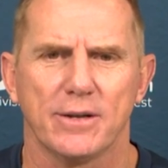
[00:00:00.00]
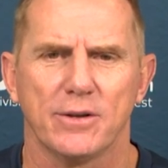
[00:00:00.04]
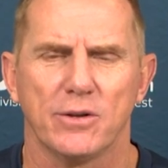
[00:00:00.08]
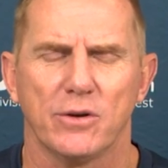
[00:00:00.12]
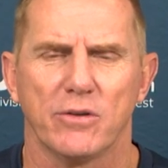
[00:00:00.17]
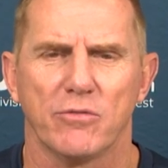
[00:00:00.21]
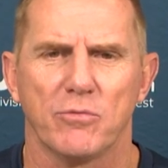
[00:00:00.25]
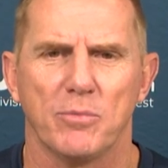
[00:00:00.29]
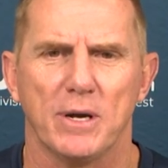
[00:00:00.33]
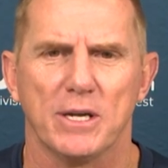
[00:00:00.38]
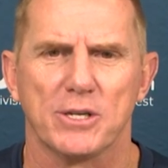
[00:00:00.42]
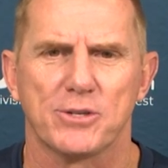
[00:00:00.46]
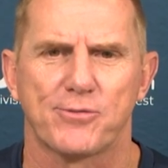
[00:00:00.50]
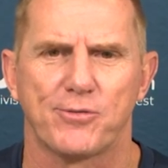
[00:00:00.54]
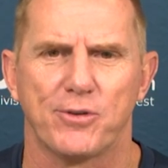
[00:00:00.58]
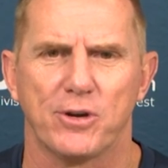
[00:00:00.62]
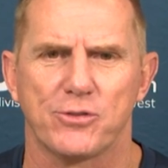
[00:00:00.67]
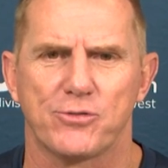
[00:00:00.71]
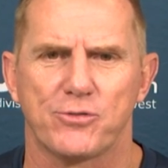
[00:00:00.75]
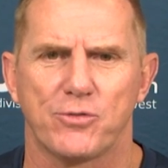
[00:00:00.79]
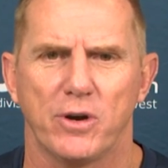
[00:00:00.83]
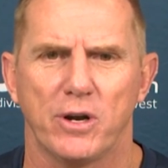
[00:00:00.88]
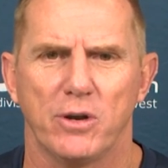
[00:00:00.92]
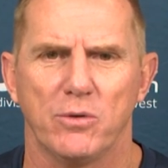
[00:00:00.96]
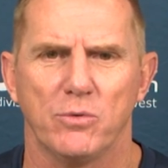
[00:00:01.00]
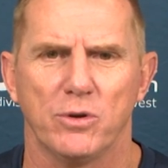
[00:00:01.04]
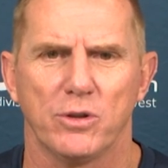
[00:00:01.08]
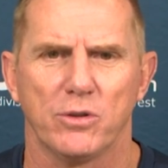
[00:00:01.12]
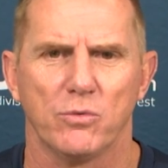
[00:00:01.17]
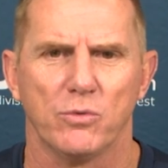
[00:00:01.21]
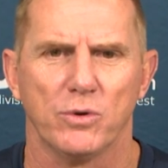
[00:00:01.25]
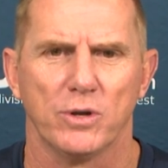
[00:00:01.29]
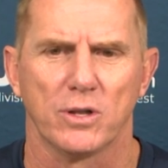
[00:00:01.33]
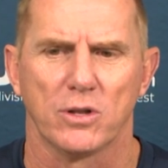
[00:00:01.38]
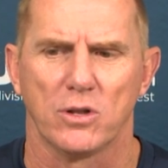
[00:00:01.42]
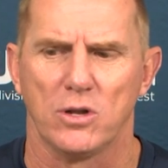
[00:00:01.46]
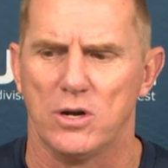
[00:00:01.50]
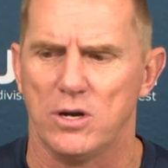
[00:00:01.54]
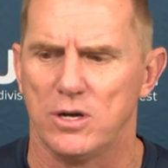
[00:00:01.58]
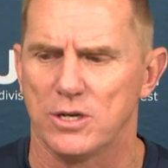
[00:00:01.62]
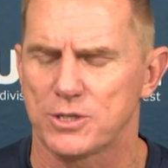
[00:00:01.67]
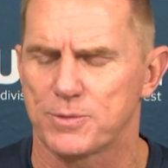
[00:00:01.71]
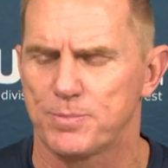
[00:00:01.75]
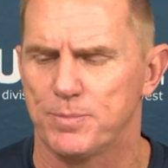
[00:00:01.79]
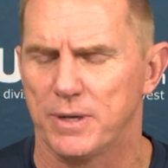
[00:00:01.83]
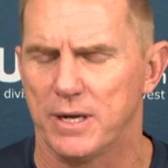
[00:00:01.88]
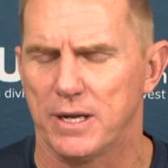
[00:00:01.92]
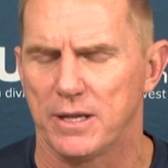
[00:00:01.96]
I know everybody's frustrated with the
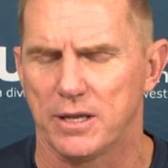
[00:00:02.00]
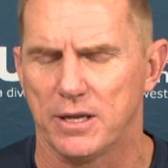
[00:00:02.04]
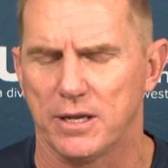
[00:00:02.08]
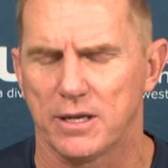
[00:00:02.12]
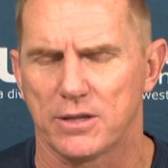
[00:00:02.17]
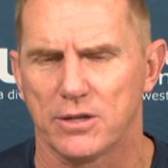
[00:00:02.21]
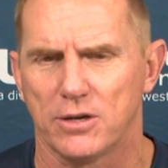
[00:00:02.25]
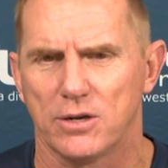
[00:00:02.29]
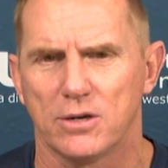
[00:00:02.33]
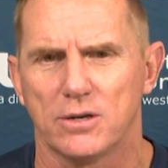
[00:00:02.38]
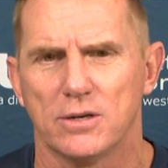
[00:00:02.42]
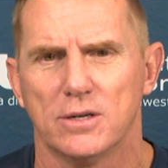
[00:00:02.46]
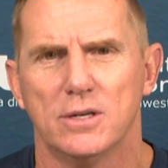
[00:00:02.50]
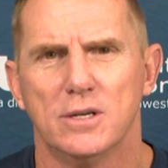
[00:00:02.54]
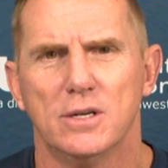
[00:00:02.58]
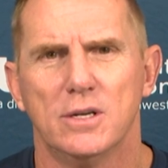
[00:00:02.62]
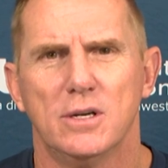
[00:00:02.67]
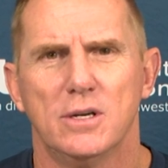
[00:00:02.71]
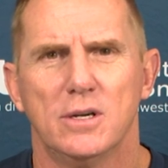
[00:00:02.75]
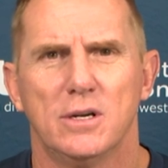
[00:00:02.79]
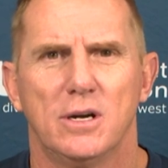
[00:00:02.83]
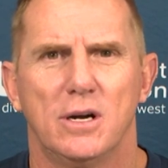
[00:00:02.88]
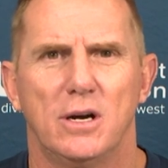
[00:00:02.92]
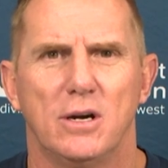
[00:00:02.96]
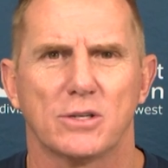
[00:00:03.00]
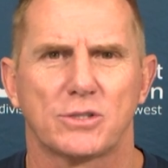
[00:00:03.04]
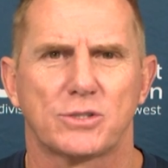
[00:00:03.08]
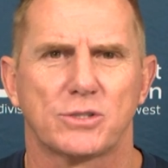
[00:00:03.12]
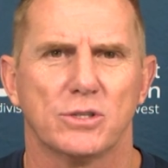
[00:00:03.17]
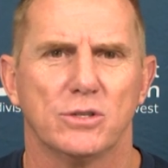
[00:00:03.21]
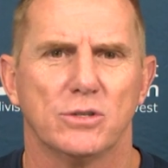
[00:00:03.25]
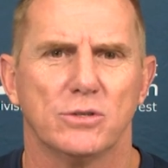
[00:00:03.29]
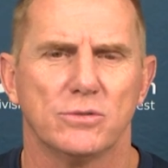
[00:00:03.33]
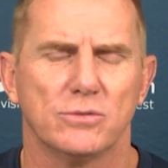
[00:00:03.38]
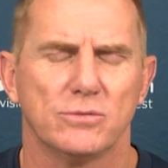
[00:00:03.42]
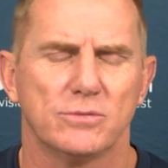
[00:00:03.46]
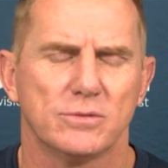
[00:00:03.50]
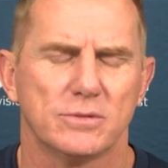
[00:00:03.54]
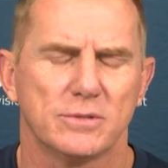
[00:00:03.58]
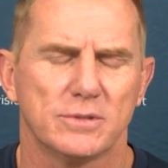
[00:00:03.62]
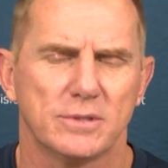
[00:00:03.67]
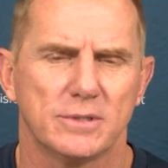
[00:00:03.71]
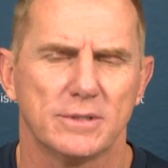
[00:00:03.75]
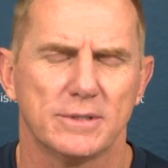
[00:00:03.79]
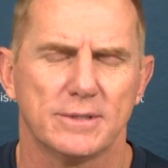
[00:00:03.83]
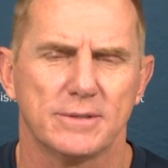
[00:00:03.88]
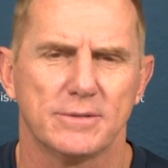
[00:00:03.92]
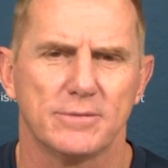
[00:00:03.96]
win-loss, but I think they're
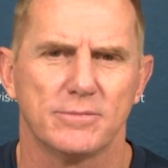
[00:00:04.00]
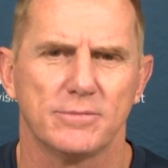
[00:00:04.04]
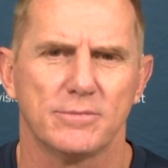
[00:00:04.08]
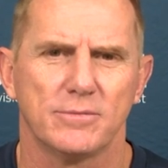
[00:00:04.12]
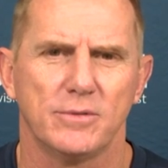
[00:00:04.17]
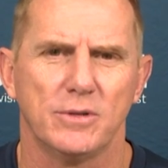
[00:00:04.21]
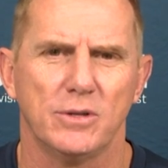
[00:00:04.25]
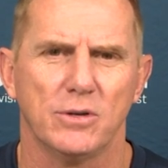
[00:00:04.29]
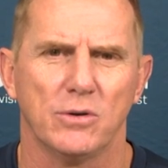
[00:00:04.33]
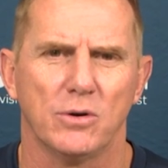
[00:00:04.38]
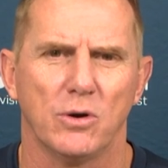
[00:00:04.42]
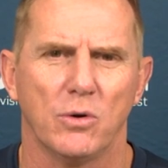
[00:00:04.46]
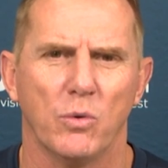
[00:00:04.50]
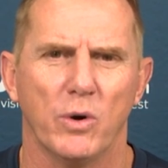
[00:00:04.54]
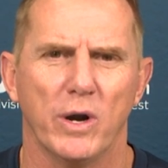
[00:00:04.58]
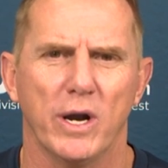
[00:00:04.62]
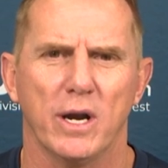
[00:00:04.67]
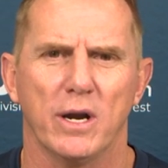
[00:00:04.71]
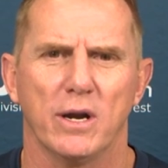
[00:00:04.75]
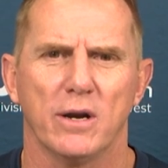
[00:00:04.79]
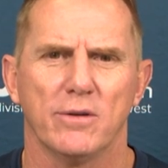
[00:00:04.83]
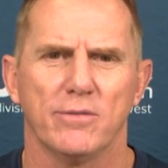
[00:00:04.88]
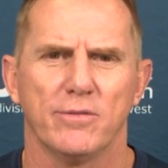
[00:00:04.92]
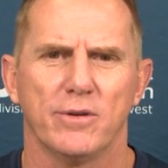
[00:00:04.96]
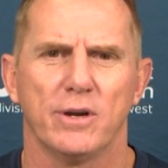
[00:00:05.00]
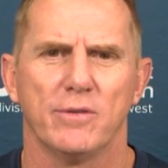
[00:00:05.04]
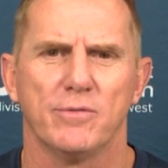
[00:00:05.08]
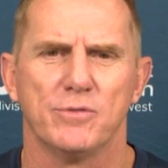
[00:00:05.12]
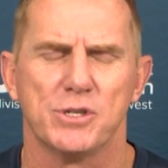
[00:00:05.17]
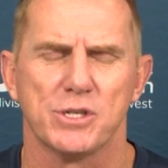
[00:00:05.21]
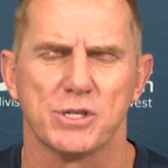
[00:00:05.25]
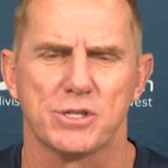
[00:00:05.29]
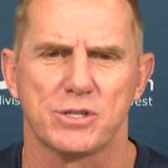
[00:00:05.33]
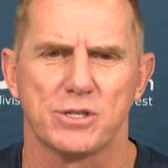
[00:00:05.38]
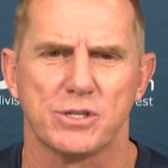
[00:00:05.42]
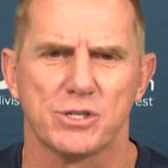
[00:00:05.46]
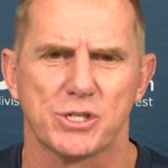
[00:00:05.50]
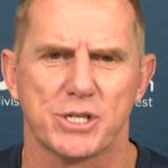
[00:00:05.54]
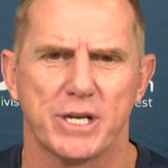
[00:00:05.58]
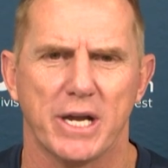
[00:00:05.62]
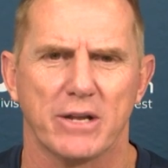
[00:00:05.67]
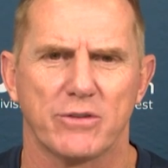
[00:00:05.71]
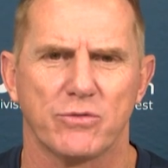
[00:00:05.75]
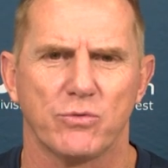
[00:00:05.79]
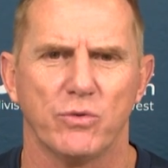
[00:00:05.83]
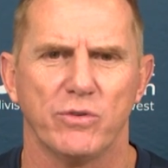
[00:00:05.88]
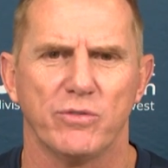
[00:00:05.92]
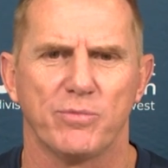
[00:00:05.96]
also, aware of just the
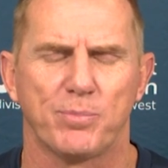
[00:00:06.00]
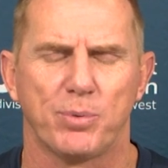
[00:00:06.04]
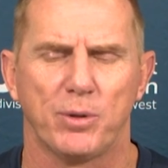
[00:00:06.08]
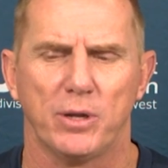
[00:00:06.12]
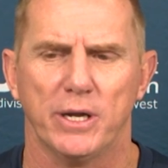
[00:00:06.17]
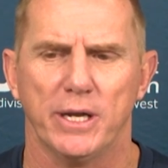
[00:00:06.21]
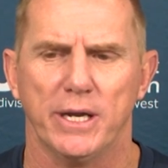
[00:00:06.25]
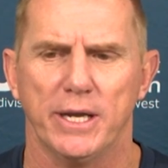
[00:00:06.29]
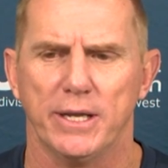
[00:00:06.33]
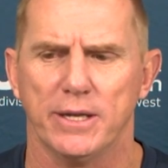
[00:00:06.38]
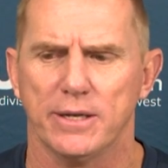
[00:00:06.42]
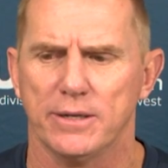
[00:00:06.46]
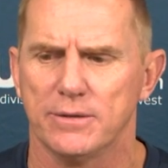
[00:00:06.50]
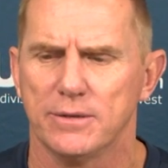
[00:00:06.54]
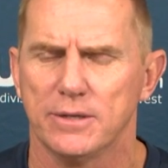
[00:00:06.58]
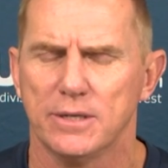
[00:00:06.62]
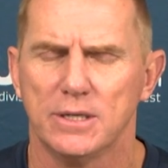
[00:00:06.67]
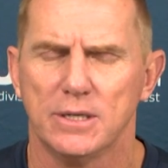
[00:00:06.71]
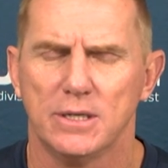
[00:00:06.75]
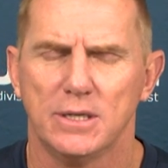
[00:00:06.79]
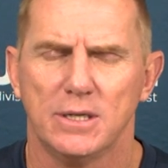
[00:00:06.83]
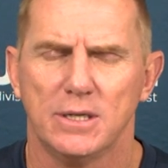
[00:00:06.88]
schedule we've played and